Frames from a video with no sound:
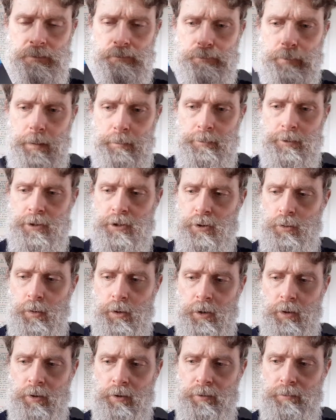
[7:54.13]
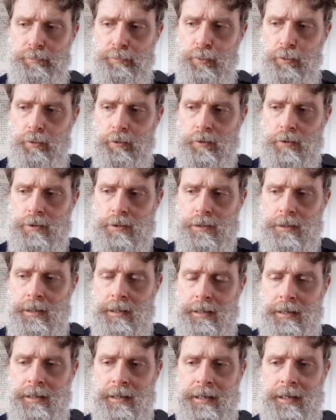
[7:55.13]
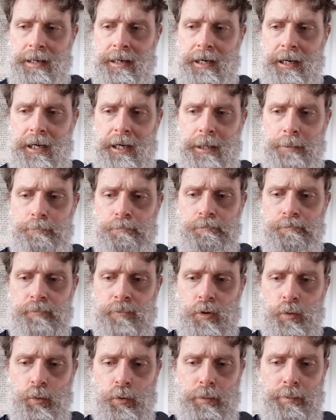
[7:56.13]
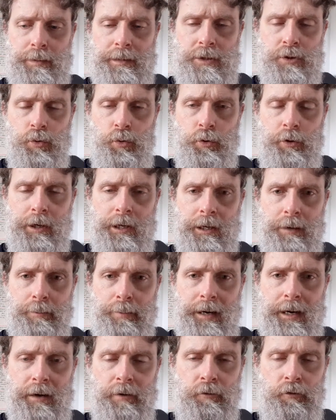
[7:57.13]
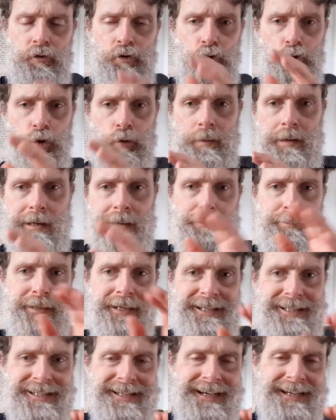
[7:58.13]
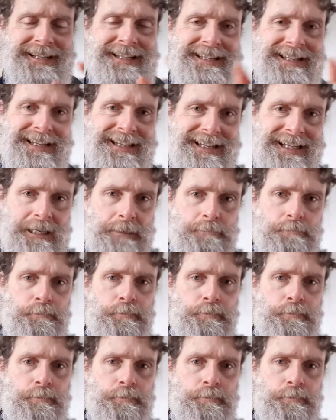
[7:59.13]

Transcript: published quite a lot of books. Um, so we'll be talking about trauma, PTSD,